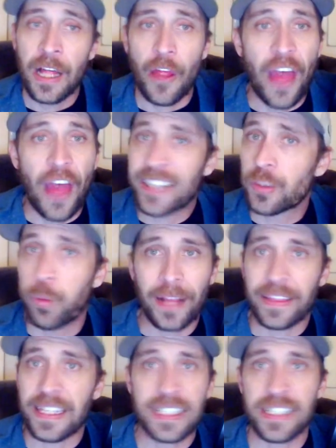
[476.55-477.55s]
that's what
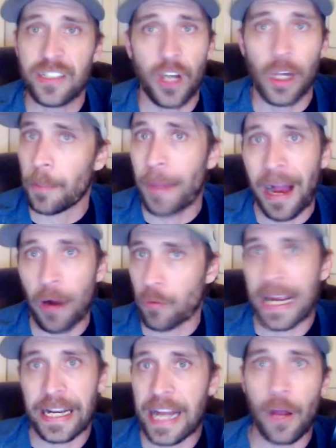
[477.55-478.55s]
this is all about
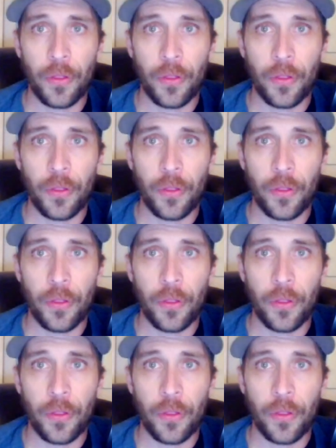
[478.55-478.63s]
right now.